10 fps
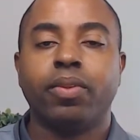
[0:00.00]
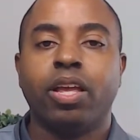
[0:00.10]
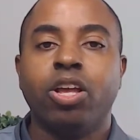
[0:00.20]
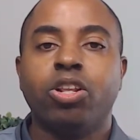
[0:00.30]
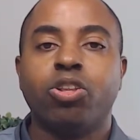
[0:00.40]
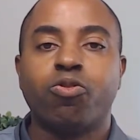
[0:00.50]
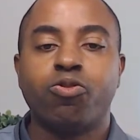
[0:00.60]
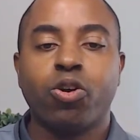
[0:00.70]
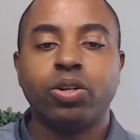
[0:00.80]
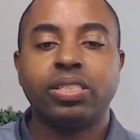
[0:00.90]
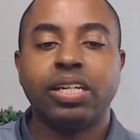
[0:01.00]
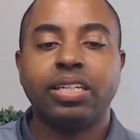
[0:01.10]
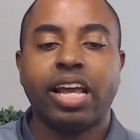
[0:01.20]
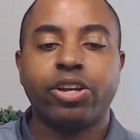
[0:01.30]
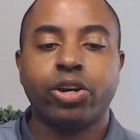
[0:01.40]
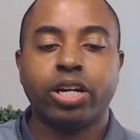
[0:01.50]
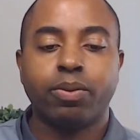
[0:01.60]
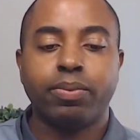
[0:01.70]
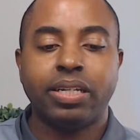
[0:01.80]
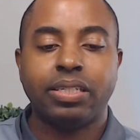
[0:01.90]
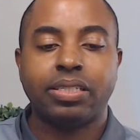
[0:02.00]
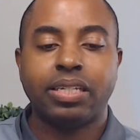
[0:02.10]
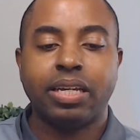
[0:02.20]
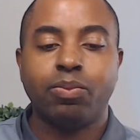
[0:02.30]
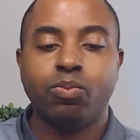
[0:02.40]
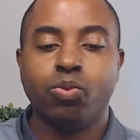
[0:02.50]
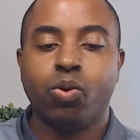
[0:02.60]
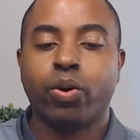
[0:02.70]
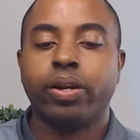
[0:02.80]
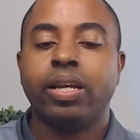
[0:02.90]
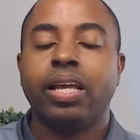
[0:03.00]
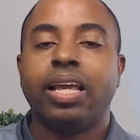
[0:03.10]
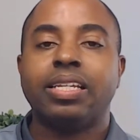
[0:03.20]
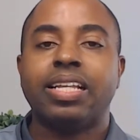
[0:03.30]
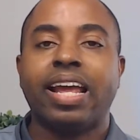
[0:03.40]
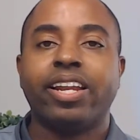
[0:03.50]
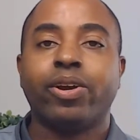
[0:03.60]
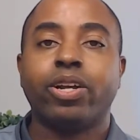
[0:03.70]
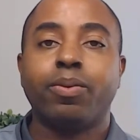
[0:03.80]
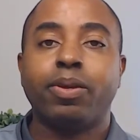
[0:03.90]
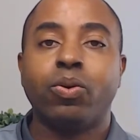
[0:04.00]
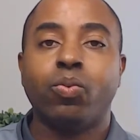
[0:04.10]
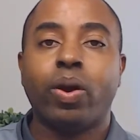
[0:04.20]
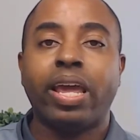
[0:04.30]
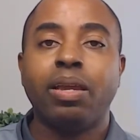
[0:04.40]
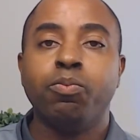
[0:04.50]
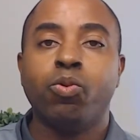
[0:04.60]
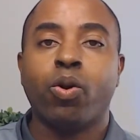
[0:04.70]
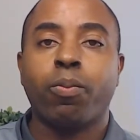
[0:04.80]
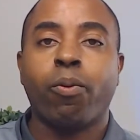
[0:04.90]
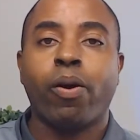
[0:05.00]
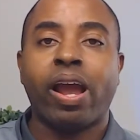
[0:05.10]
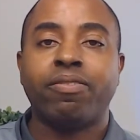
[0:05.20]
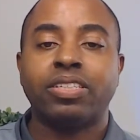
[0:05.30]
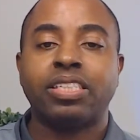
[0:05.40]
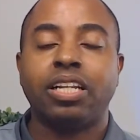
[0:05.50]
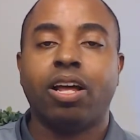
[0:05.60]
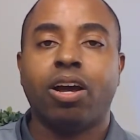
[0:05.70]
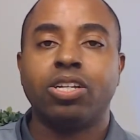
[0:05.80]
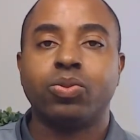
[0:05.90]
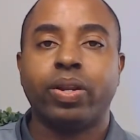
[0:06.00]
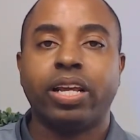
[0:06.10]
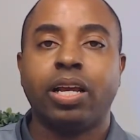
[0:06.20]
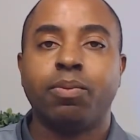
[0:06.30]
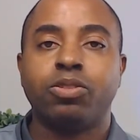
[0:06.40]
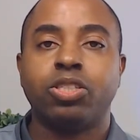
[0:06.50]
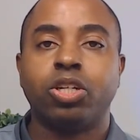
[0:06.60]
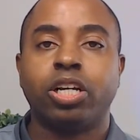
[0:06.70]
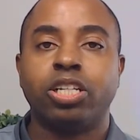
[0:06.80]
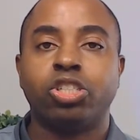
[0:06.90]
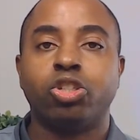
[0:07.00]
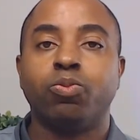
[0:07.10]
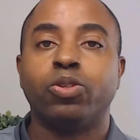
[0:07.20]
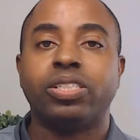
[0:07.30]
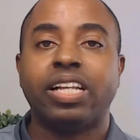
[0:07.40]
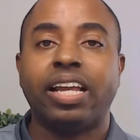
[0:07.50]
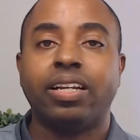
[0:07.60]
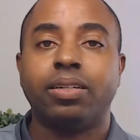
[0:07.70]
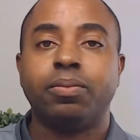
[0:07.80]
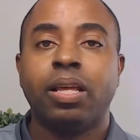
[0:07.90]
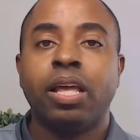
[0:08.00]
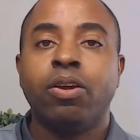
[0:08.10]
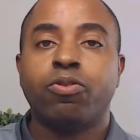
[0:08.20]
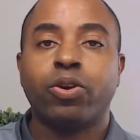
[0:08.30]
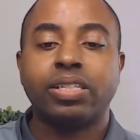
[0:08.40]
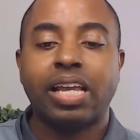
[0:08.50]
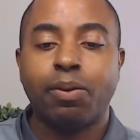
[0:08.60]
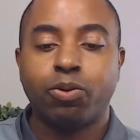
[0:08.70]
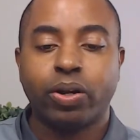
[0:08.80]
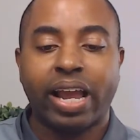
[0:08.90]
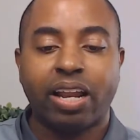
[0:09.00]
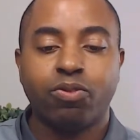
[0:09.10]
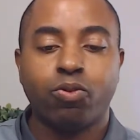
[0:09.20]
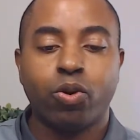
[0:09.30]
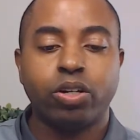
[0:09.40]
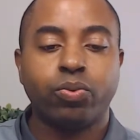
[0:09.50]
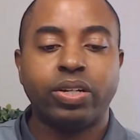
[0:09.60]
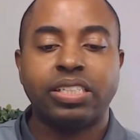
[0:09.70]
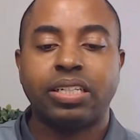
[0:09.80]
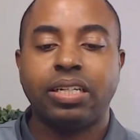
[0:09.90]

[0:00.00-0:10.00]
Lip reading: The first thing that you're going to be seeing more is that there are going to be way more privacy laws when it comes to consumers' data. For example, California recently